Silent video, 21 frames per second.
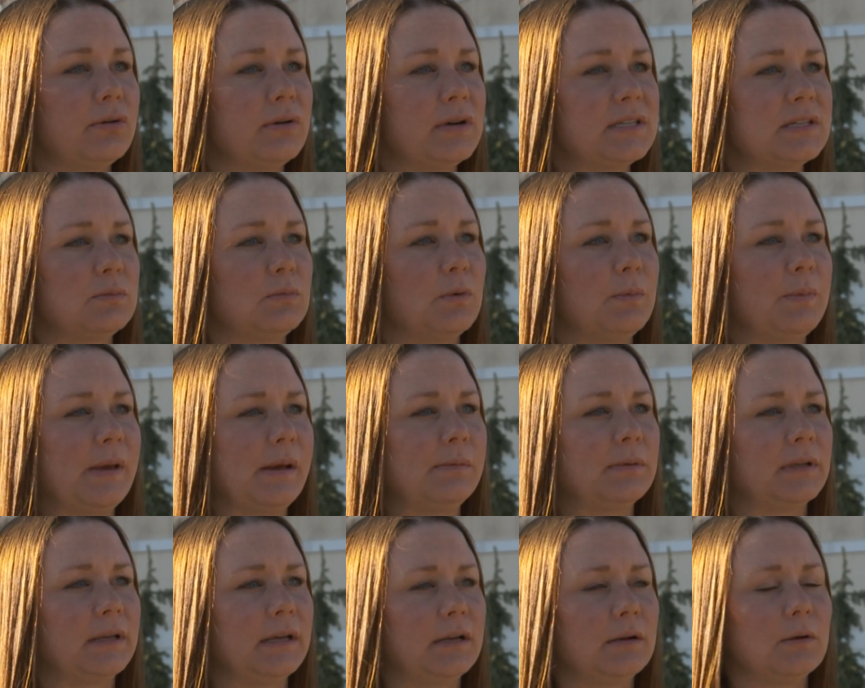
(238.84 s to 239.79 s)
is it will be
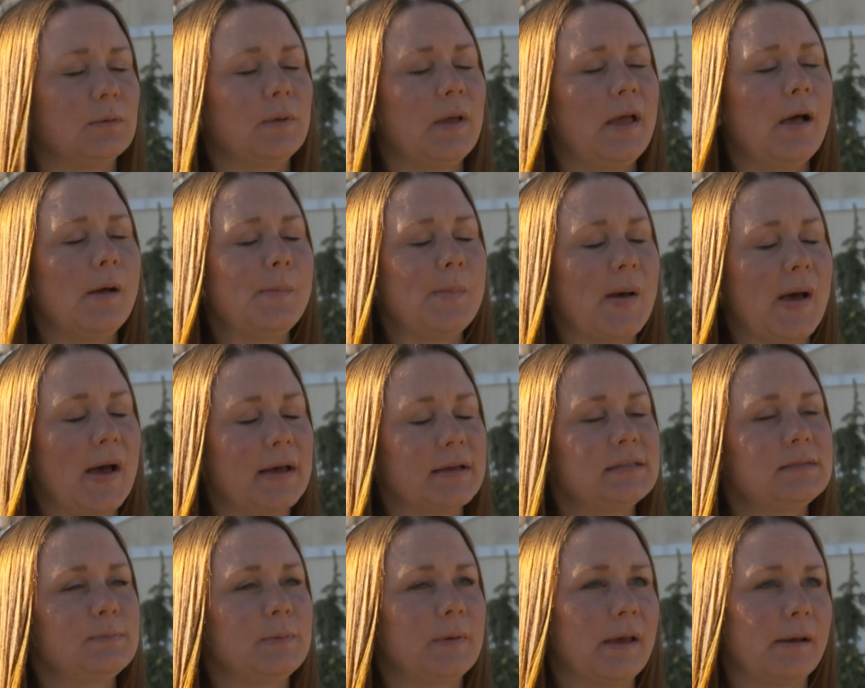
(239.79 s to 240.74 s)
able to, it'll help
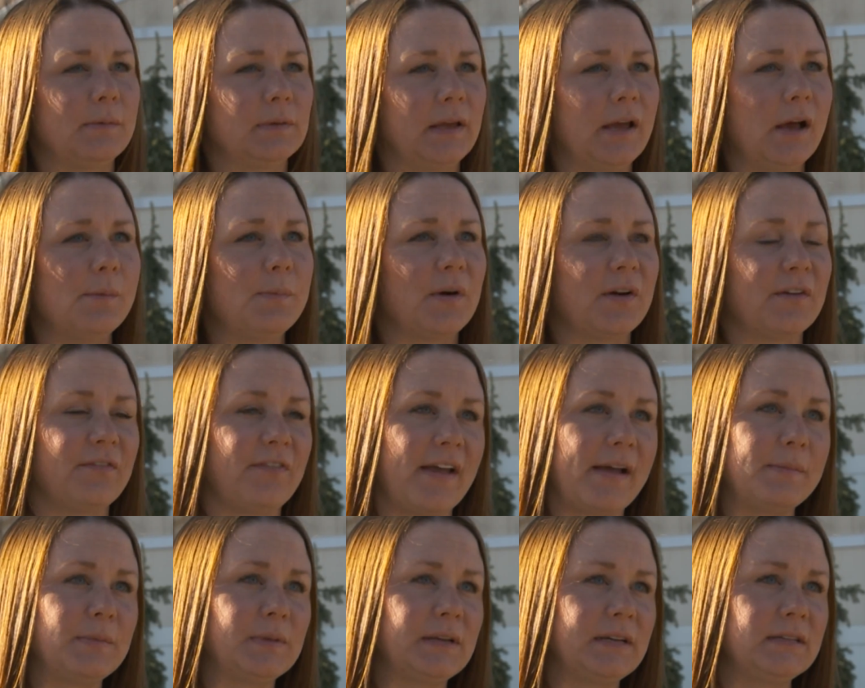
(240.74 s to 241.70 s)
us be able to help our
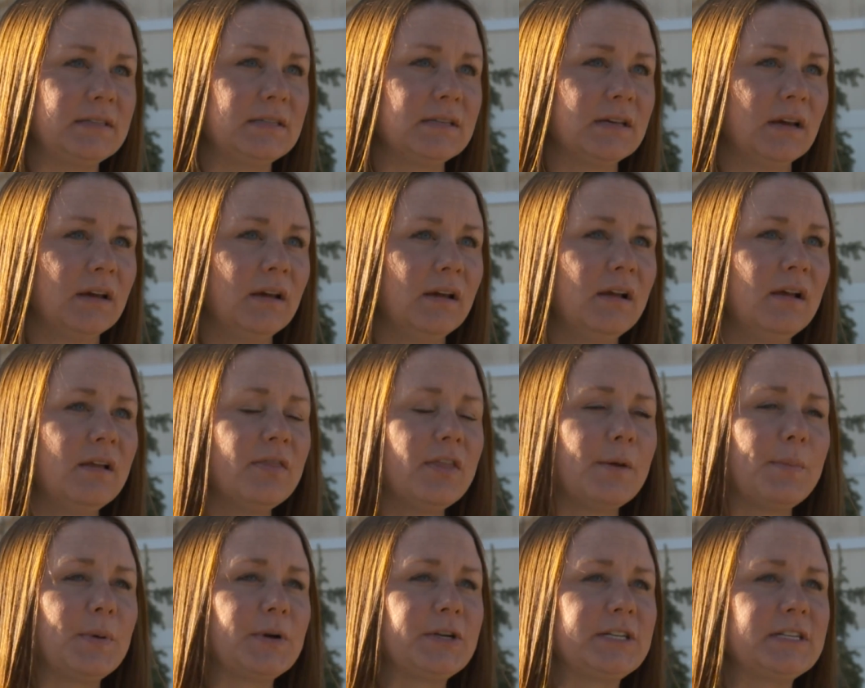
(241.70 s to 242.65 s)
families
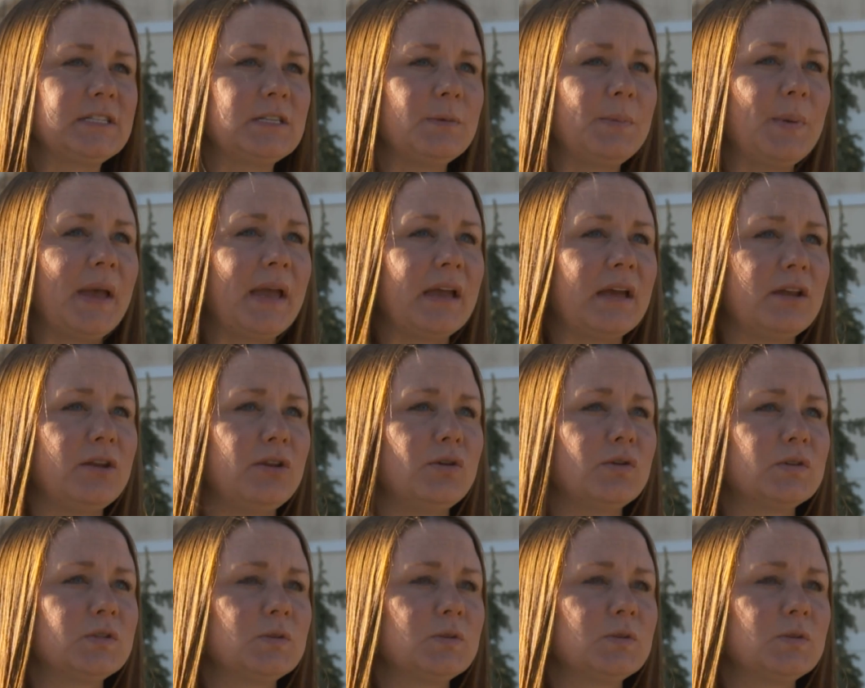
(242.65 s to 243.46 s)
that participate in youth